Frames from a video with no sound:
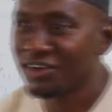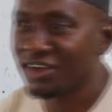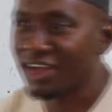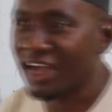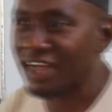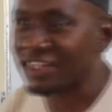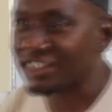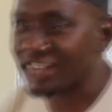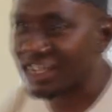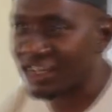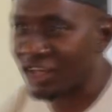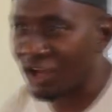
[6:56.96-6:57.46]

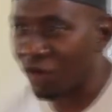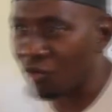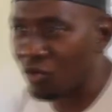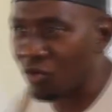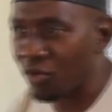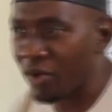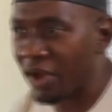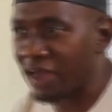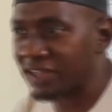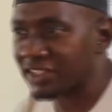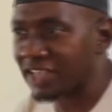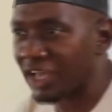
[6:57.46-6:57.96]
as
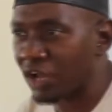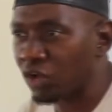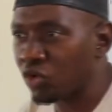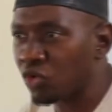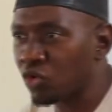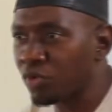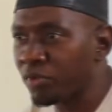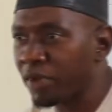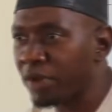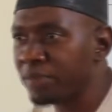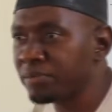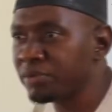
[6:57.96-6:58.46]
a
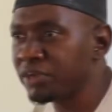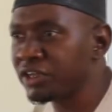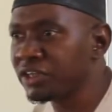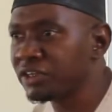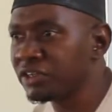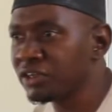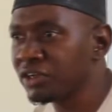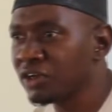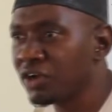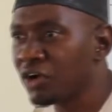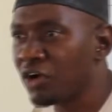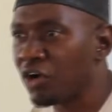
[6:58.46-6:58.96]
human
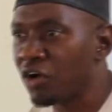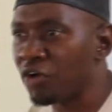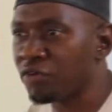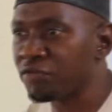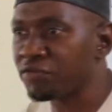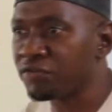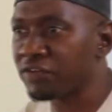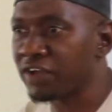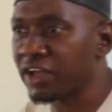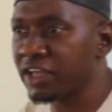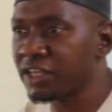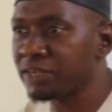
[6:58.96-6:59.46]
being
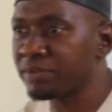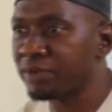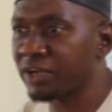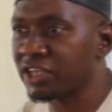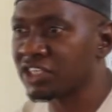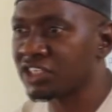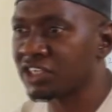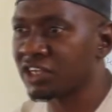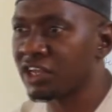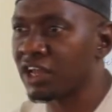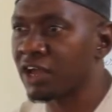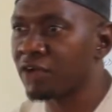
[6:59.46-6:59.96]
of any
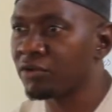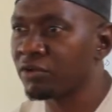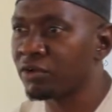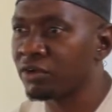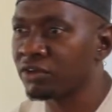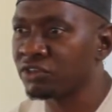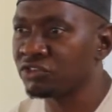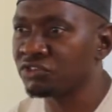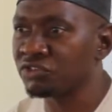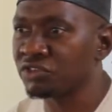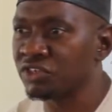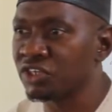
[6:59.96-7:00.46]
particular
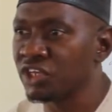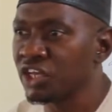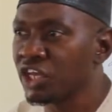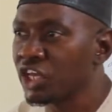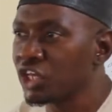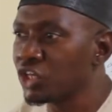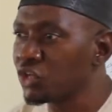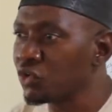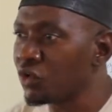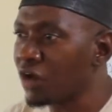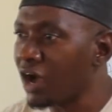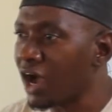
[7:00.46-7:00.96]
country,
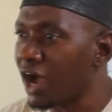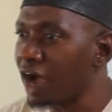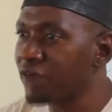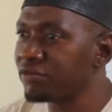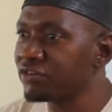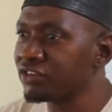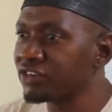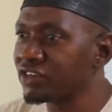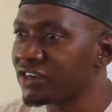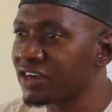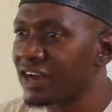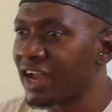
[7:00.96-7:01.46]
you
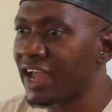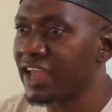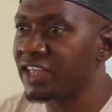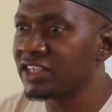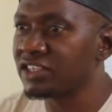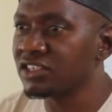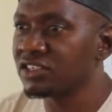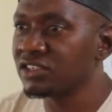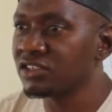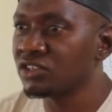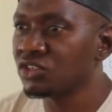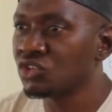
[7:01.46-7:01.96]
have
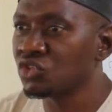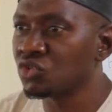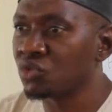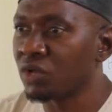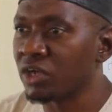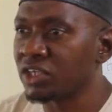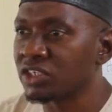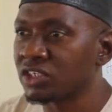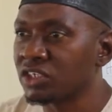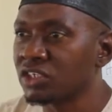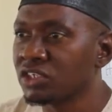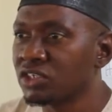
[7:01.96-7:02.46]
right to
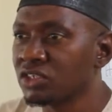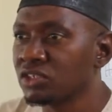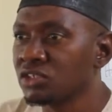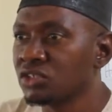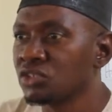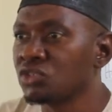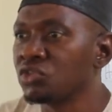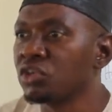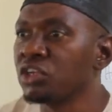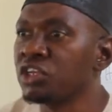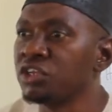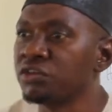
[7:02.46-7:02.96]

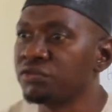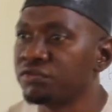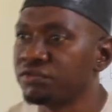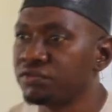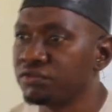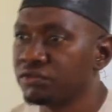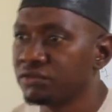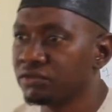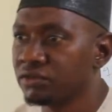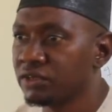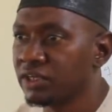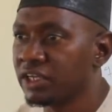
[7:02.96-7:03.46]
what? To
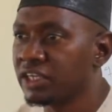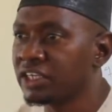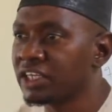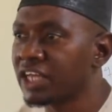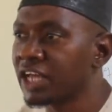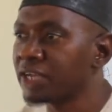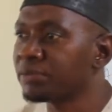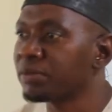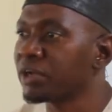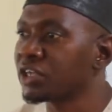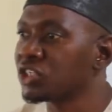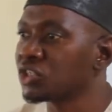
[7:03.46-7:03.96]
live in
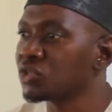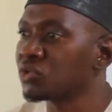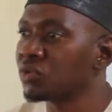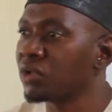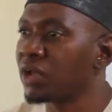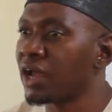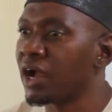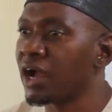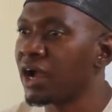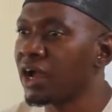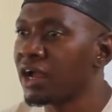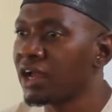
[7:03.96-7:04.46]
that
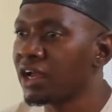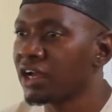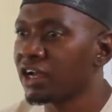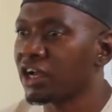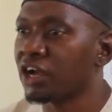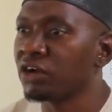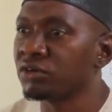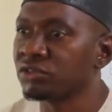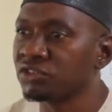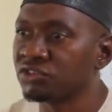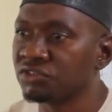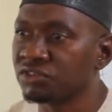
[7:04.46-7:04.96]
particular
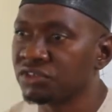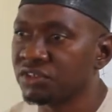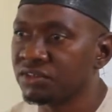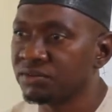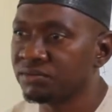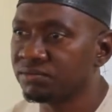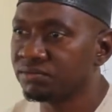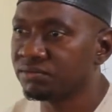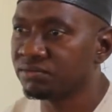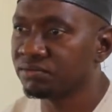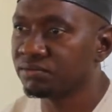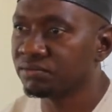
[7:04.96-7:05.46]
country.
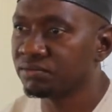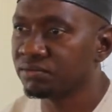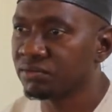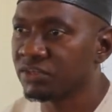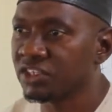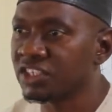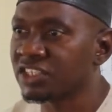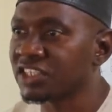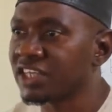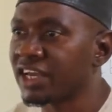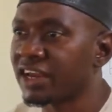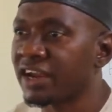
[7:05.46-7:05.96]

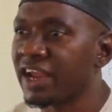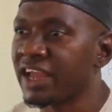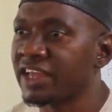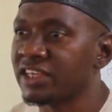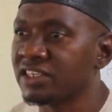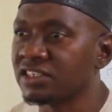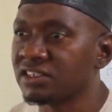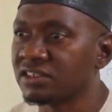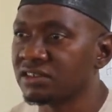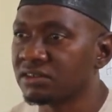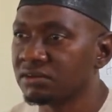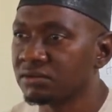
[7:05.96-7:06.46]
It's a
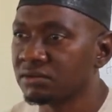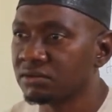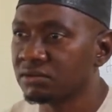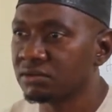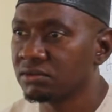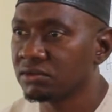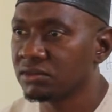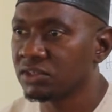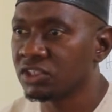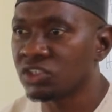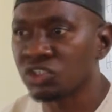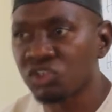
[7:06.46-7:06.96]
right.
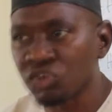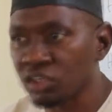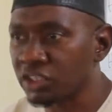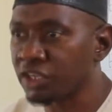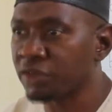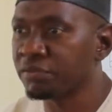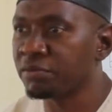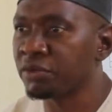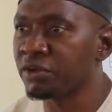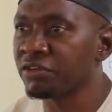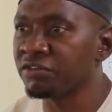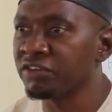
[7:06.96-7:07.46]
It's not
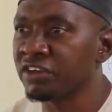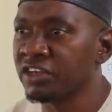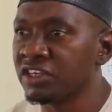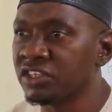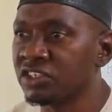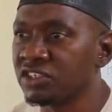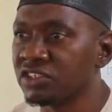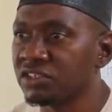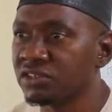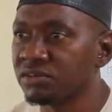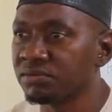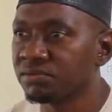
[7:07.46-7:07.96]
a
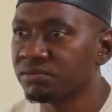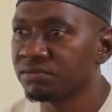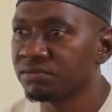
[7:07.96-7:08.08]
privilege.